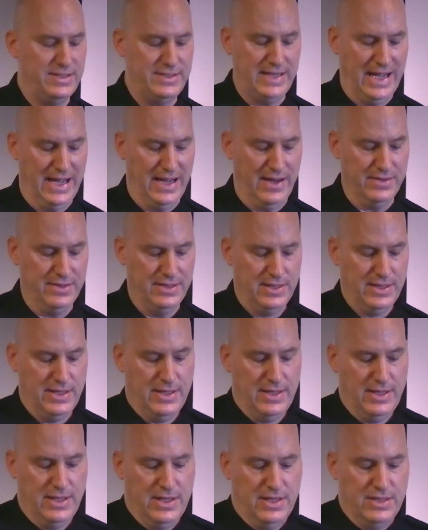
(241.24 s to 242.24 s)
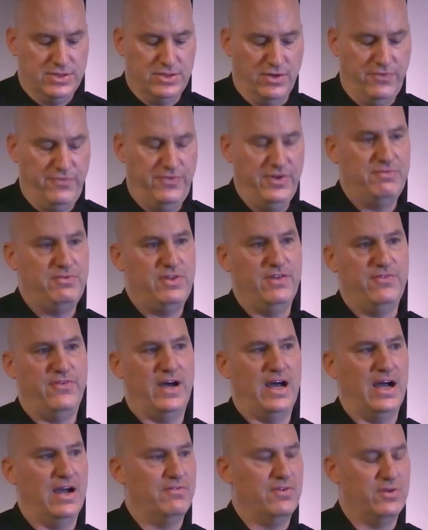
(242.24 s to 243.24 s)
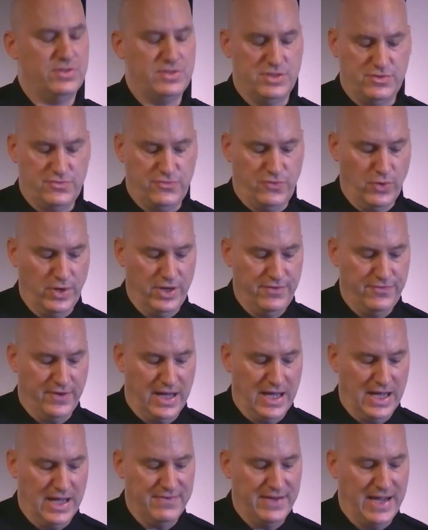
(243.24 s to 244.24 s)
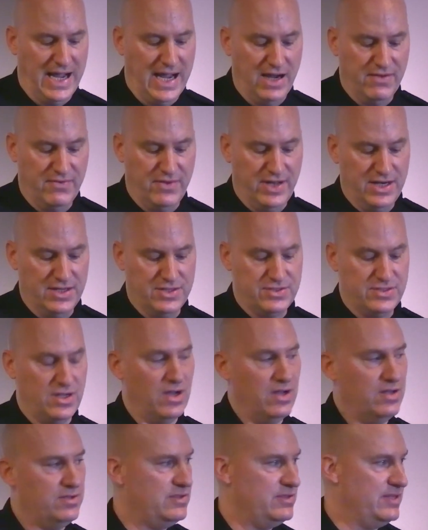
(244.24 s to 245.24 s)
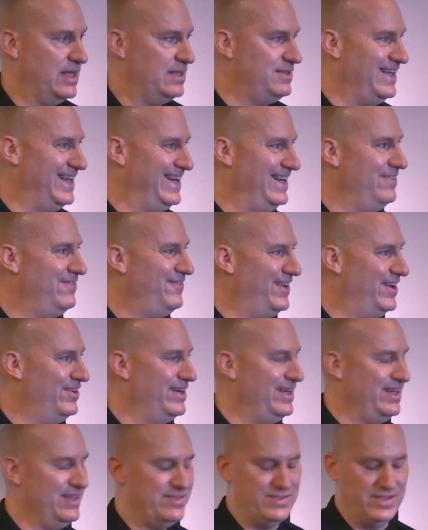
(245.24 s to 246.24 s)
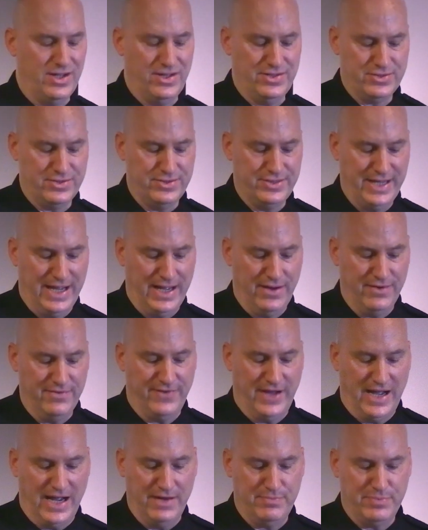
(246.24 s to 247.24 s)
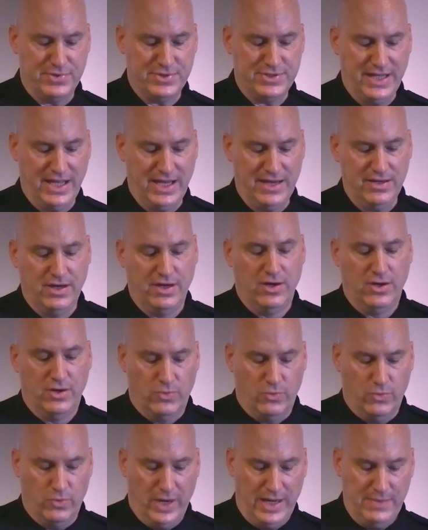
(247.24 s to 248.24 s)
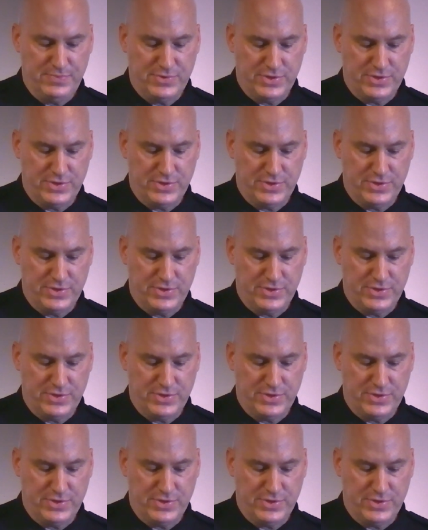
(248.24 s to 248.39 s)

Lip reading: down, so 55 versus 45. Aggravated assaults, that's any felony assaults, are down 5%. Rapes